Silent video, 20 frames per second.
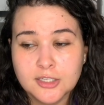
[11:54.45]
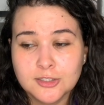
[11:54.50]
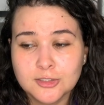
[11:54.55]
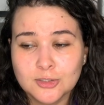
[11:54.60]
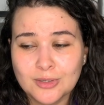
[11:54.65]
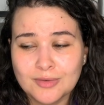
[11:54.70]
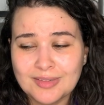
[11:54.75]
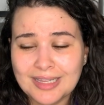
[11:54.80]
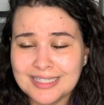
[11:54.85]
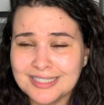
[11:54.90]

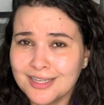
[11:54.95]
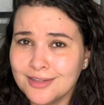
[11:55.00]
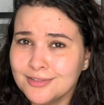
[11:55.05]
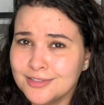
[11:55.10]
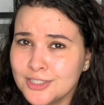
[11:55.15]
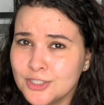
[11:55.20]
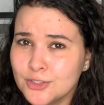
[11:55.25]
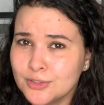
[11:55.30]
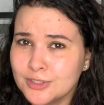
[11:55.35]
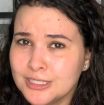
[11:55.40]
So if that
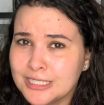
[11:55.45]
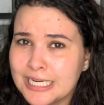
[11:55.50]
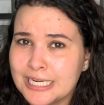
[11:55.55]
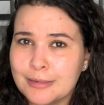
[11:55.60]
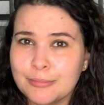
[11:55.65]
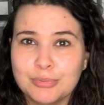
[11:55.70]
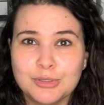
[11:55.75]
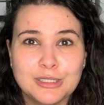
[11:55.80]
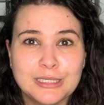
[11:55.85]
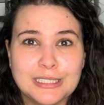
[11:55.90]
sounds
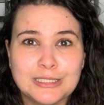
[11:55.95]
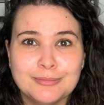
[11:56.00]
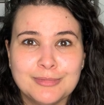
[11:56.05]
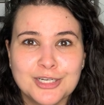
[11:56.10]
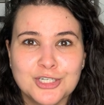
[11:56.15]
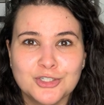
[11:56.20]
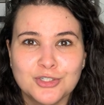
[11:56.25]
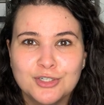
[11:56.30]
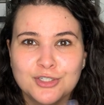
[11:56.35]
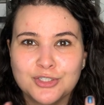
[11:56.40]
interesting, please
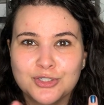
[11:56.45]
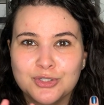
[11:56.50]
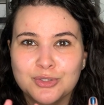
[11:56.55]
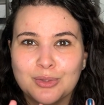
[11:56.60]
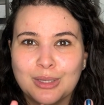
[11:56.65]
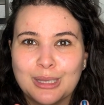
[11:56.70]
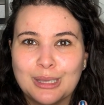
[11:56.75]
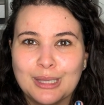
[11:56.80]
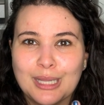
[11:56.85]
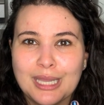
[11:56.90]
make sure
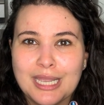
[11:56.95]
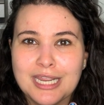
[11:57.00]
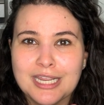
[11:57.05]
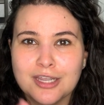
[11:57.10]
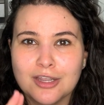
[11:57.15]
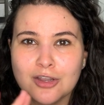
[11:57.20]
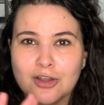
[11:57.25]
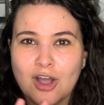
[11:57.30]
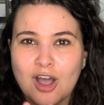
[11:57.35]
to like,